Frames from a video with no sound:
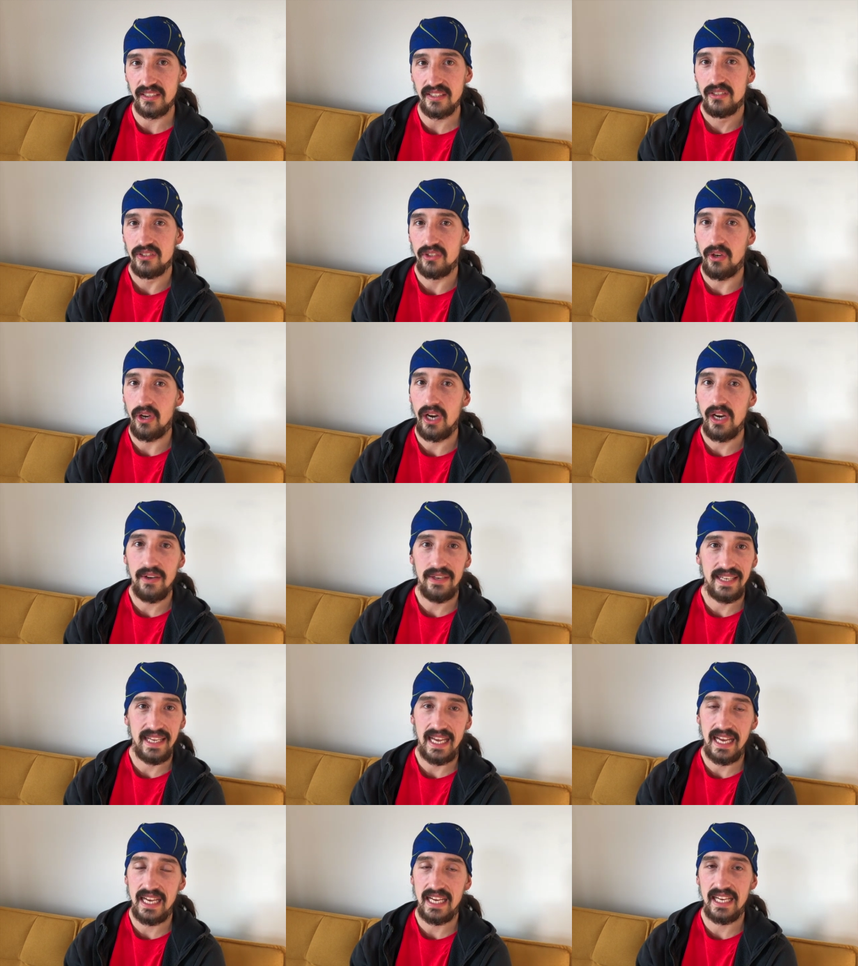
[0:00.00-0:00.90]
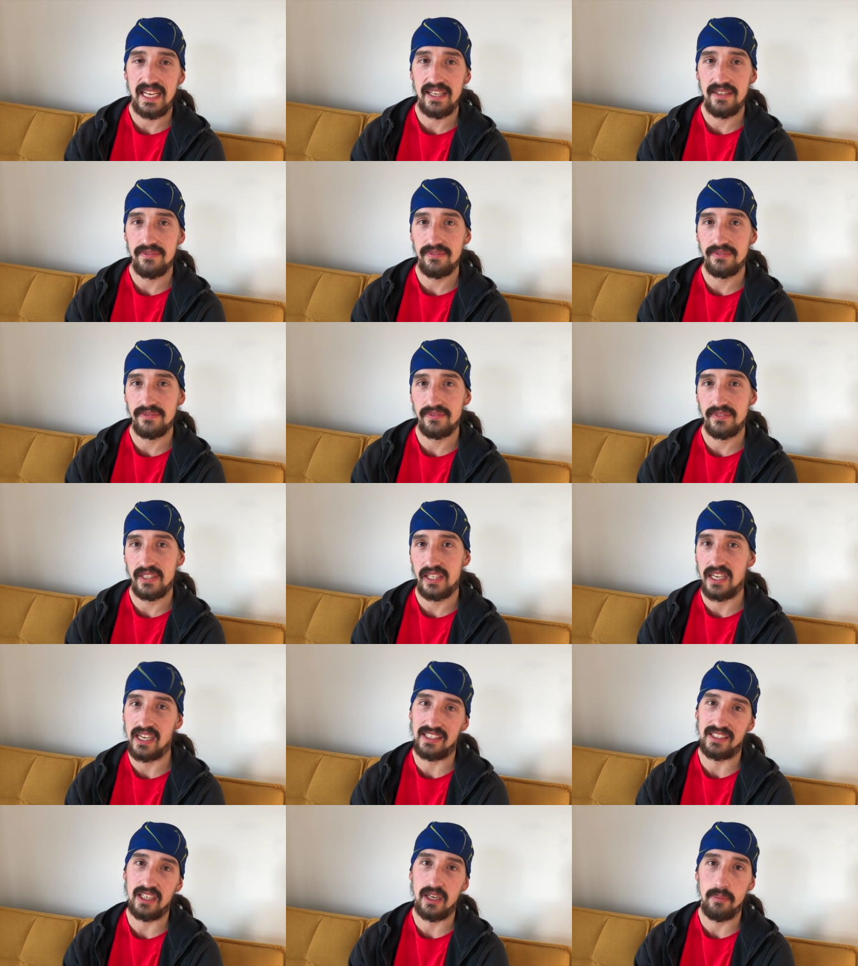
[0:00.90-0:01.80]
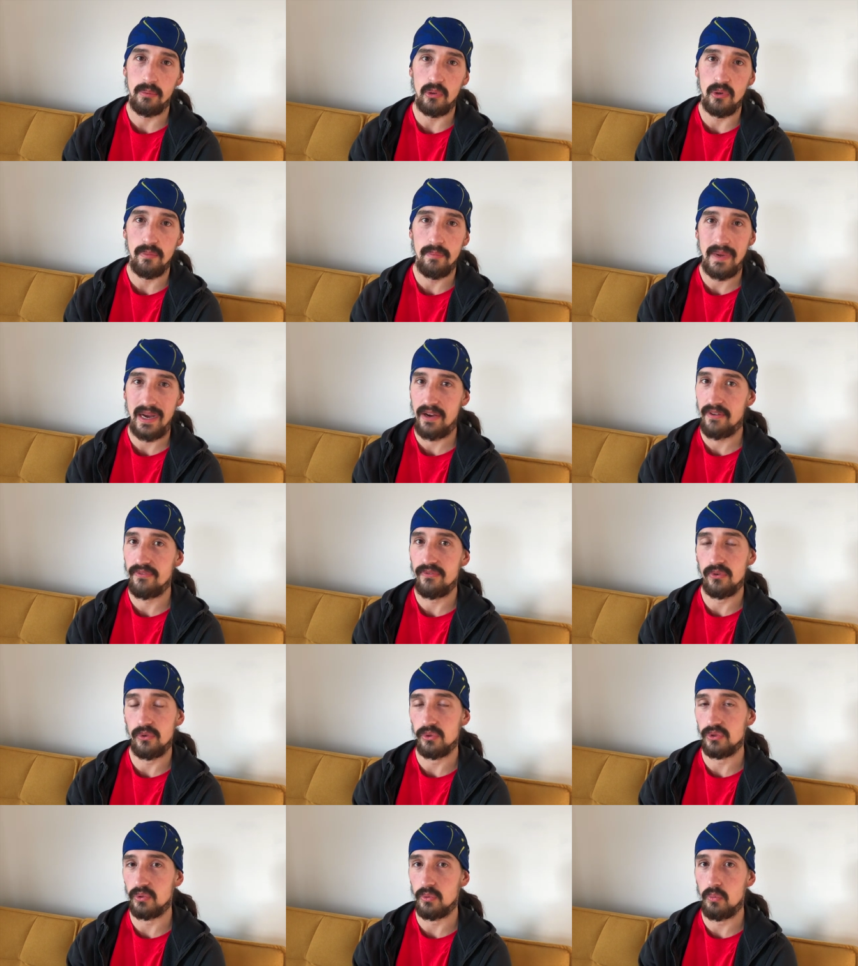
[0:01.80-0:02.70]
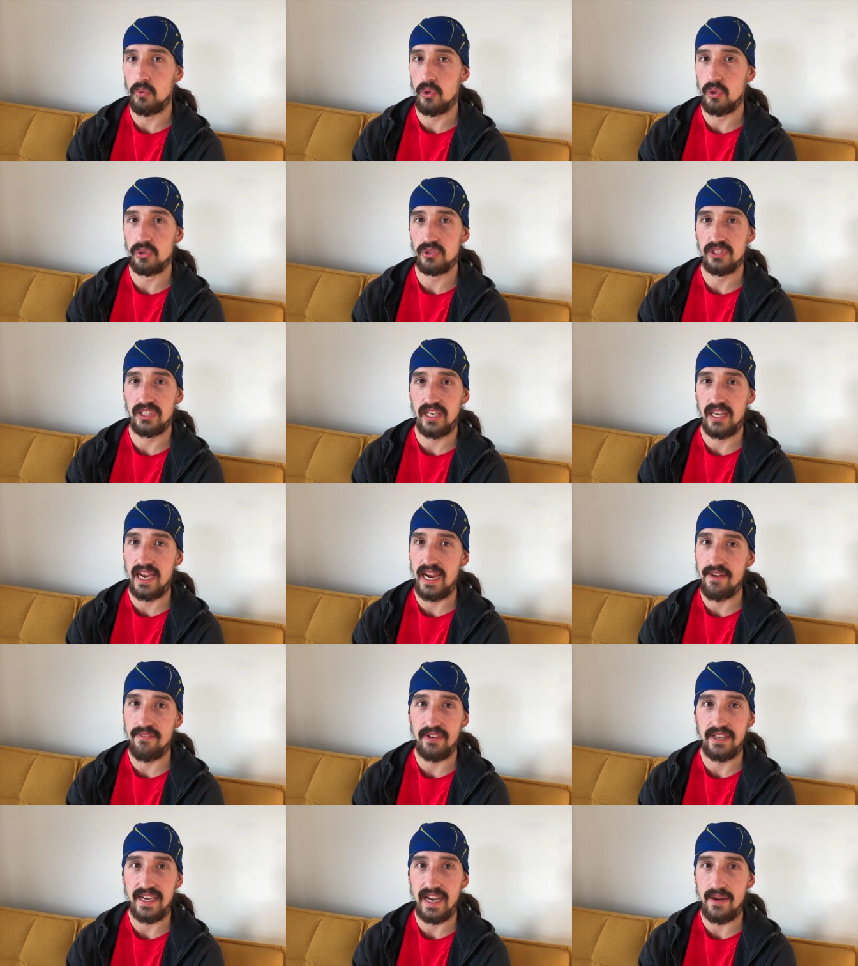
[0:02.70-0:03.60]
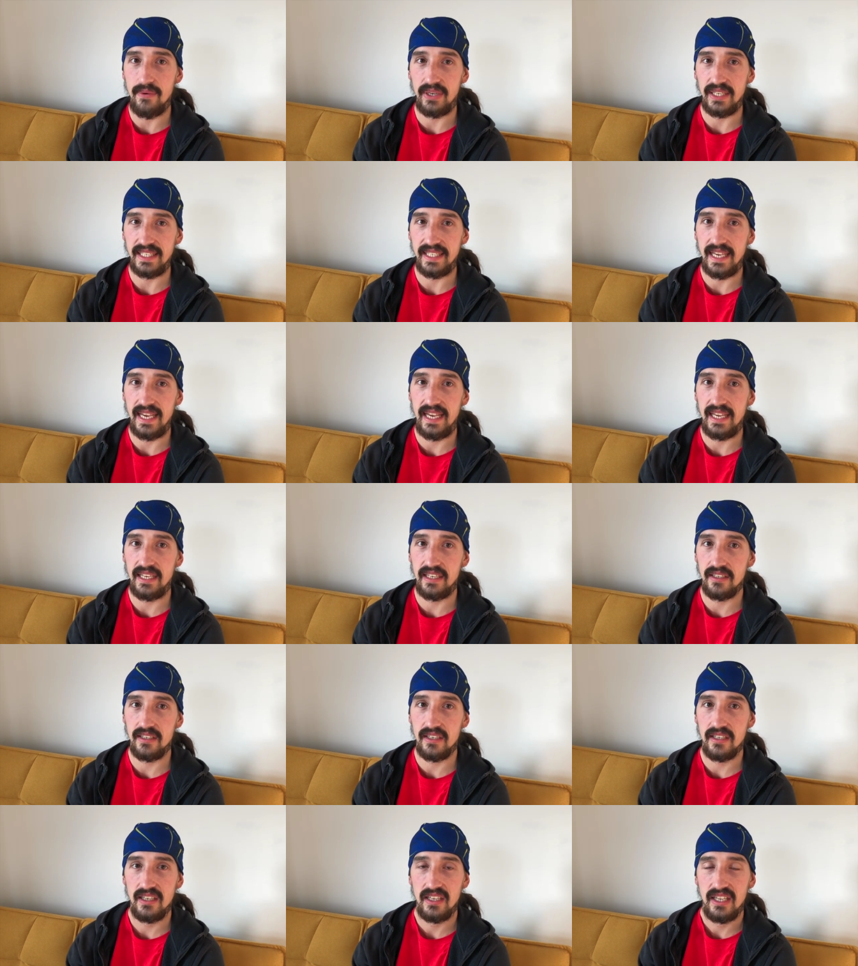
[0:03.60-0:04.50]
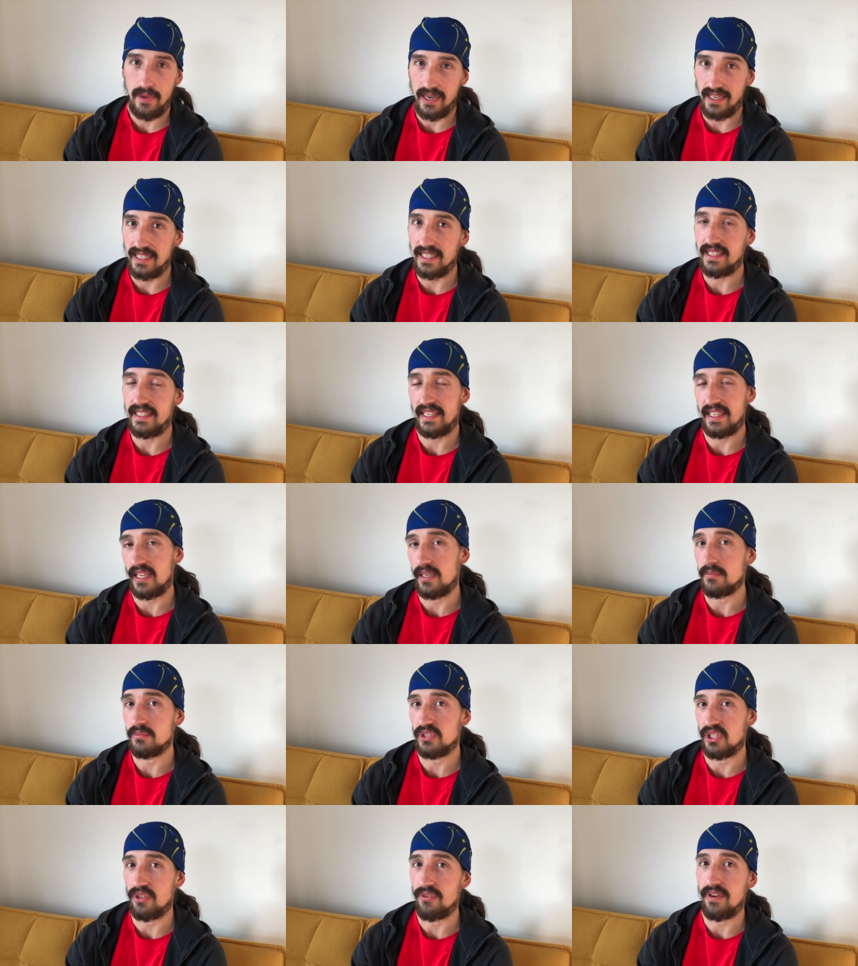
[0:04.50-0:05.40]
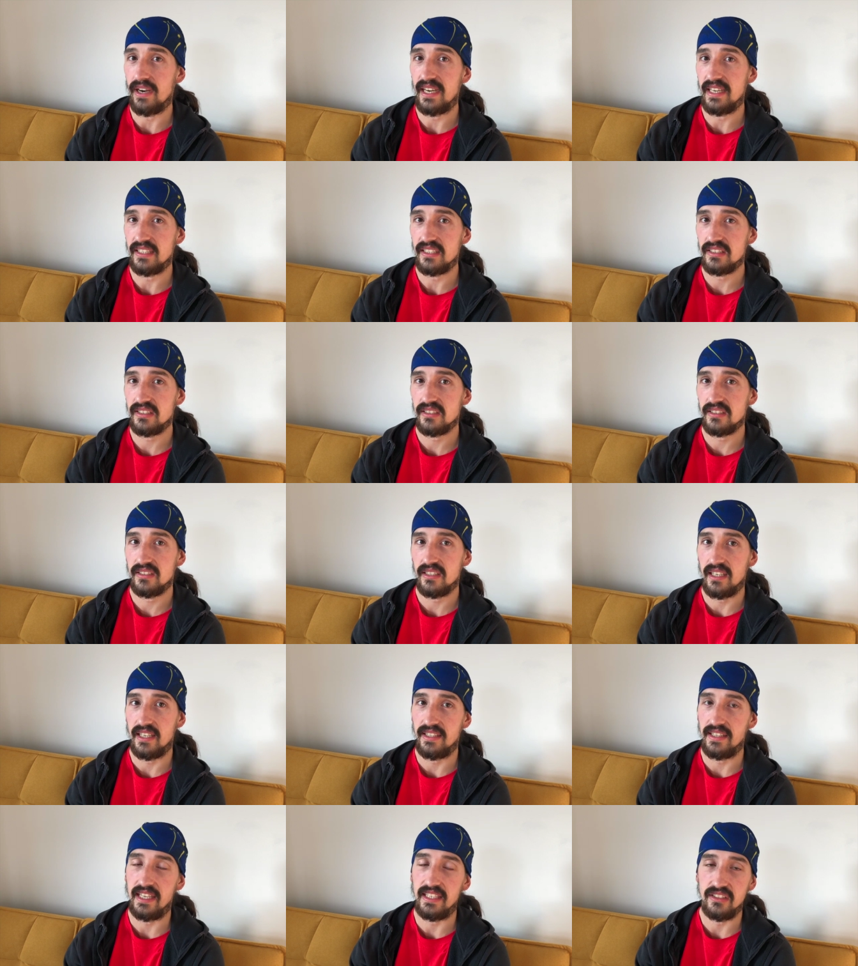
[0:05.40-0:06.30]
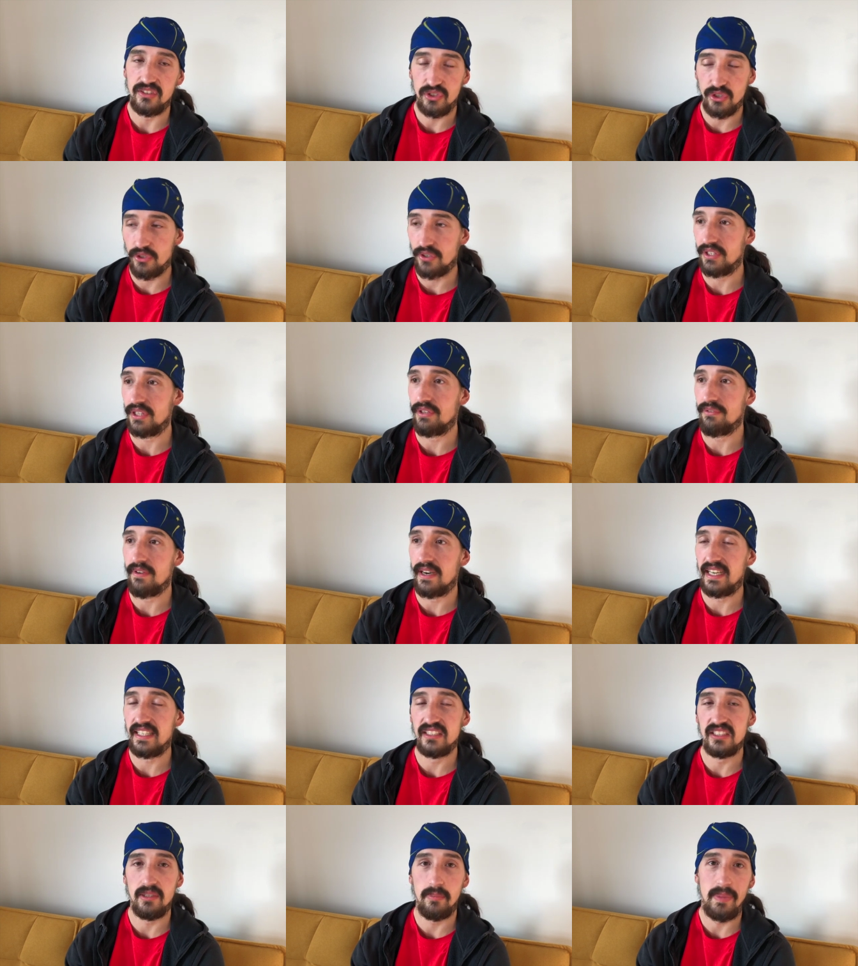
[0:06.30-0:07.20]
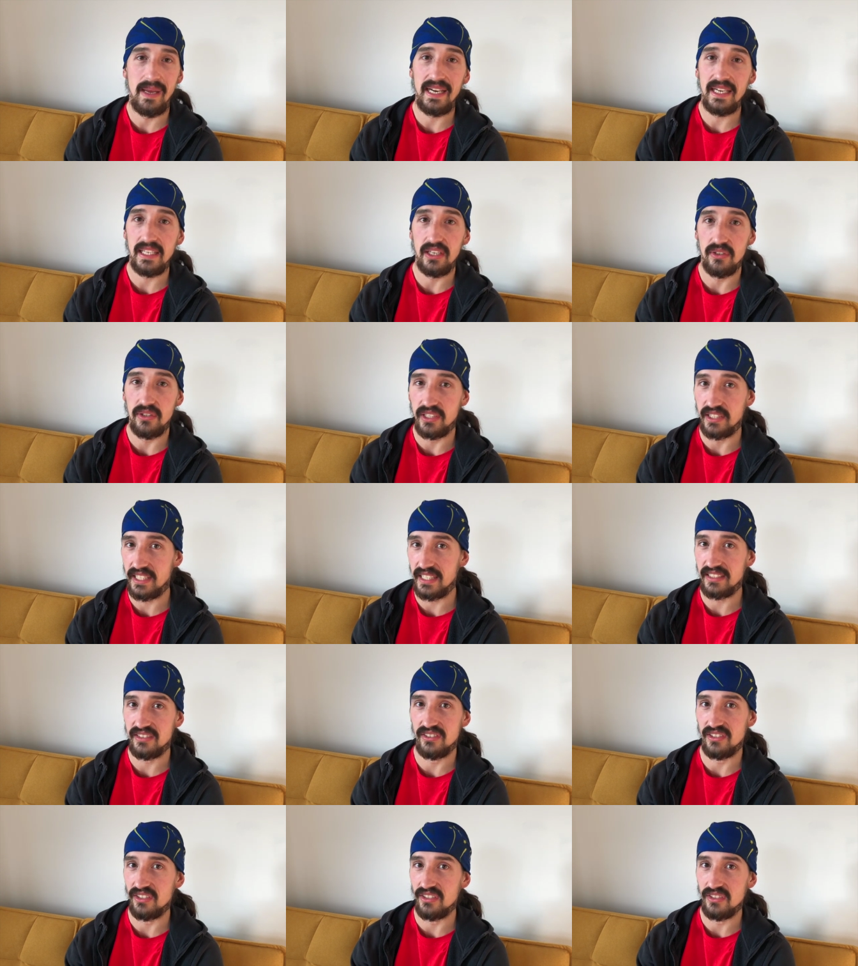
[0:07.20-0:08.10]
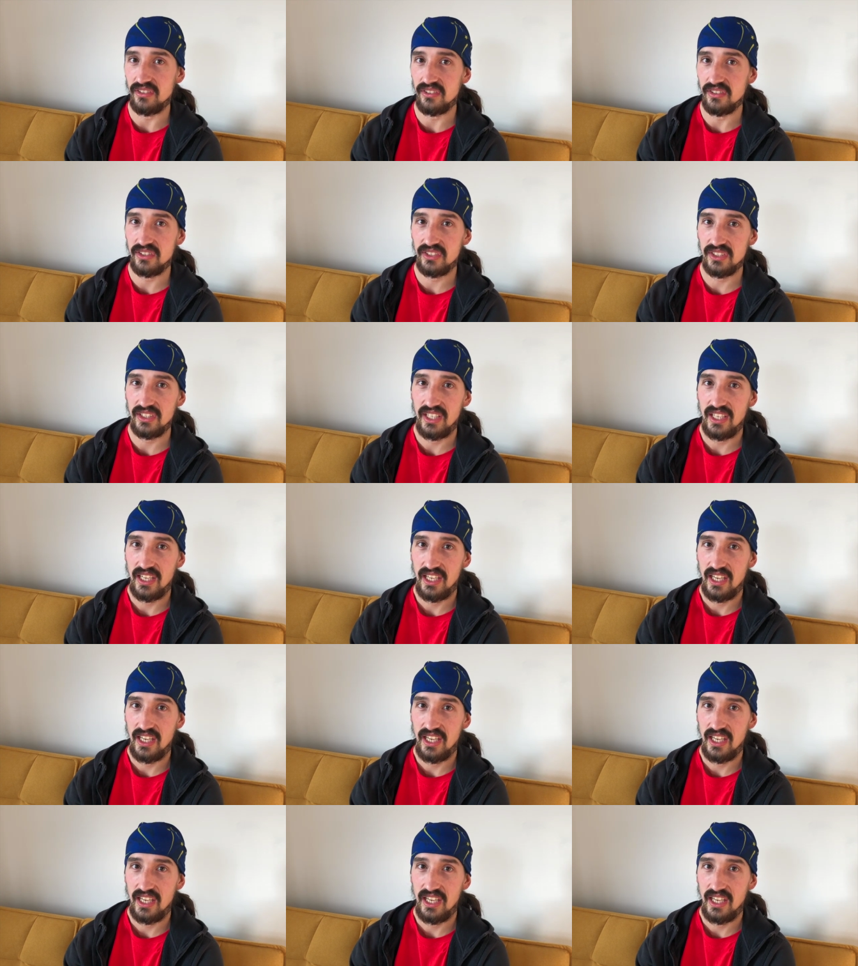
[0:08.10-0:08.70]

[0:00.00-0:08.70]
So I only have a couple of mouthfuls of water every now and again leading up to the race, and then during the race, depending on the distance,